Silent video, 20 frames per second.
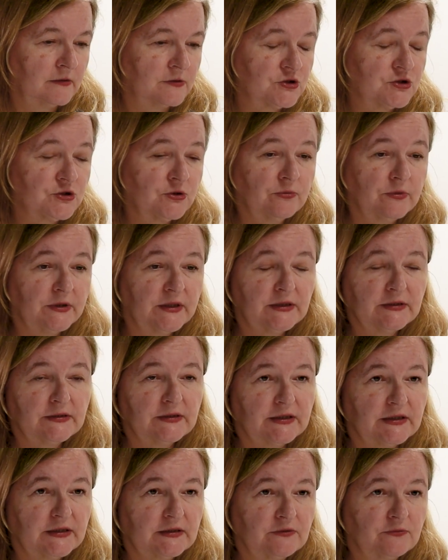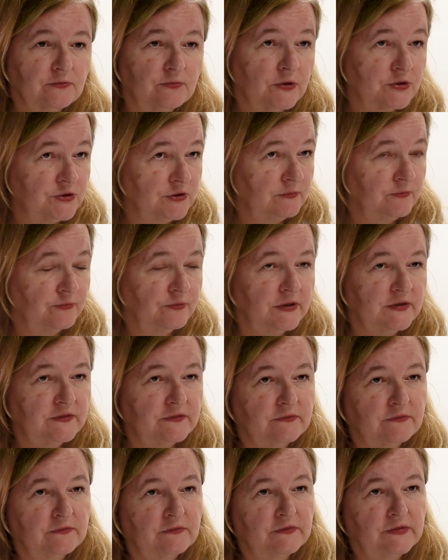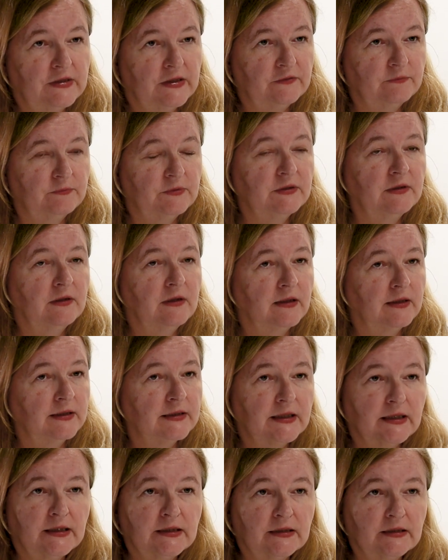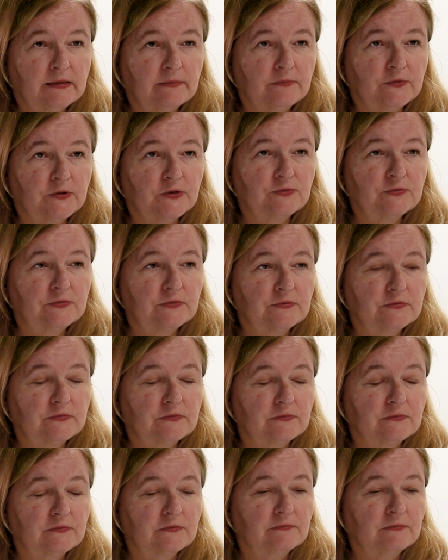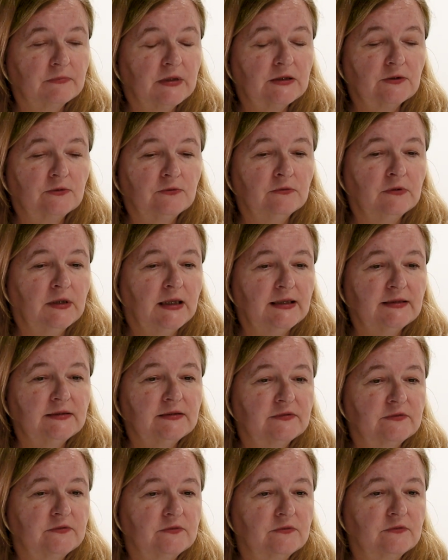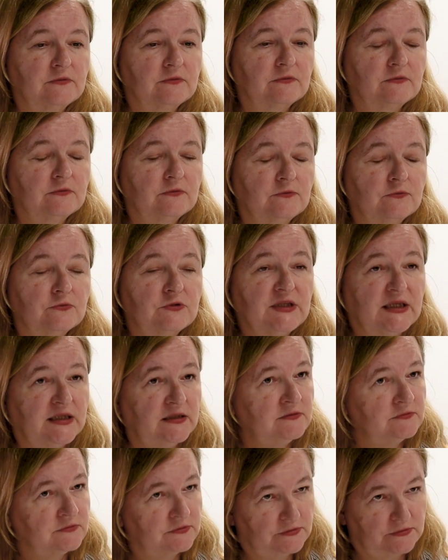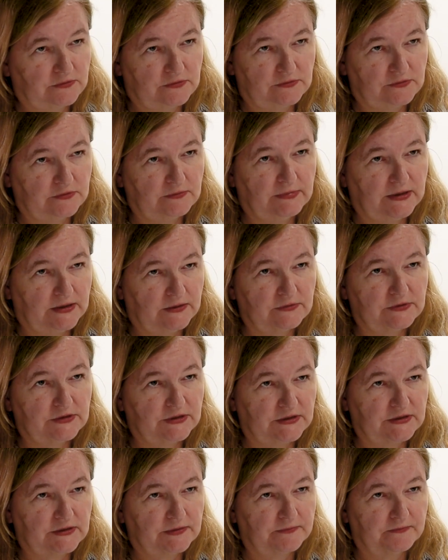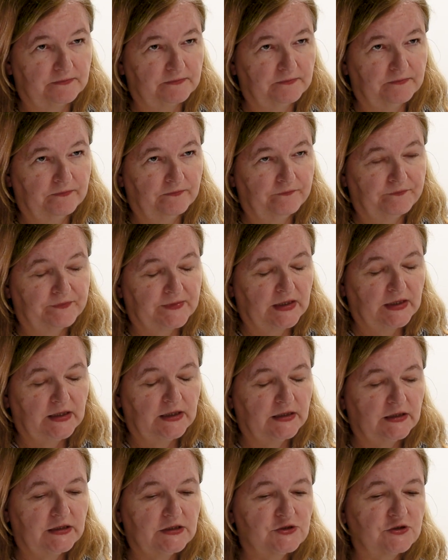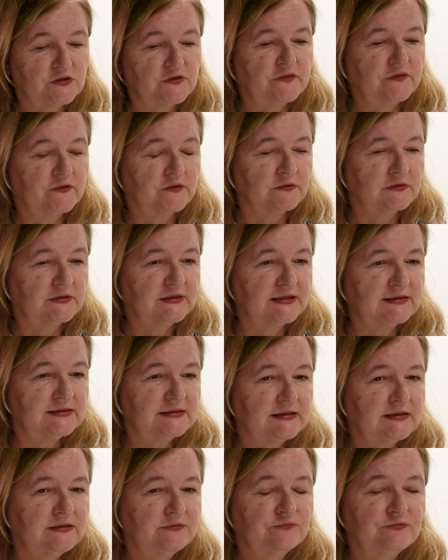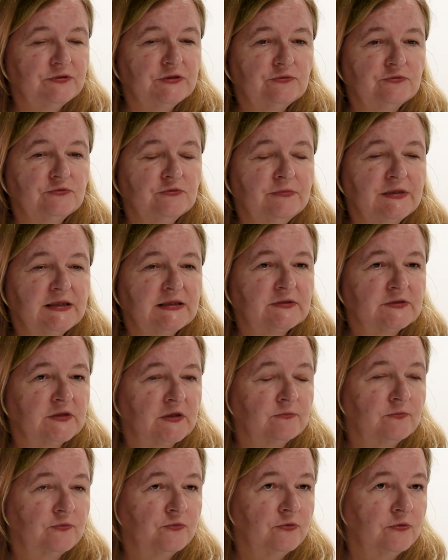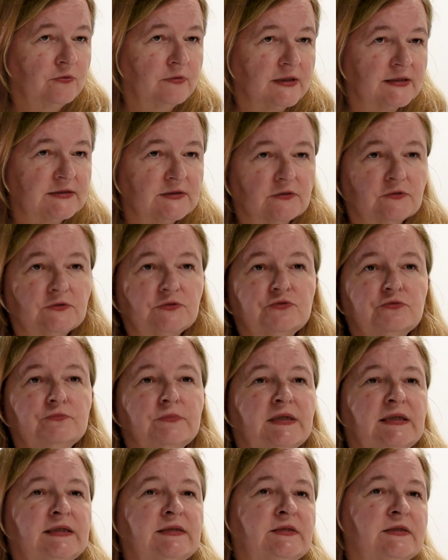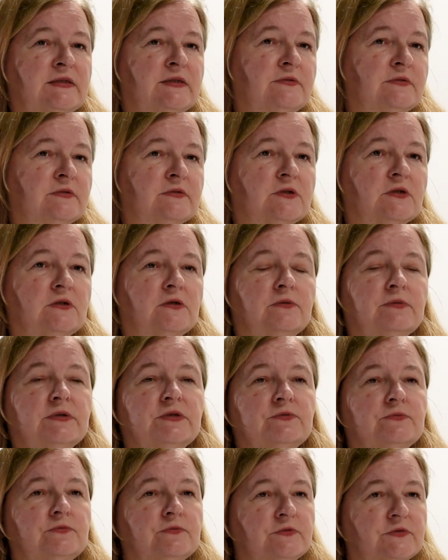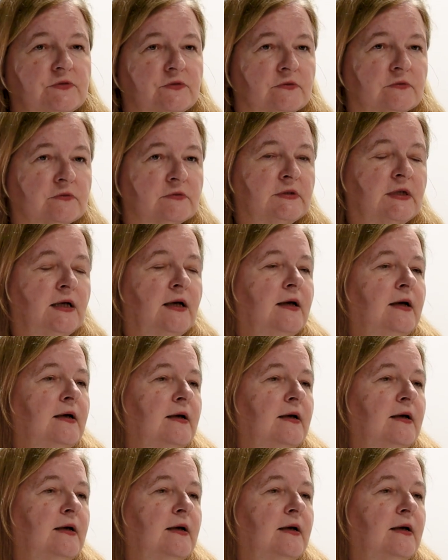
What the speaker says: showing that the Russian president has been lying, but Macron had no doubt about it. He just thought that if we could make some progress on humanitarian corridors, on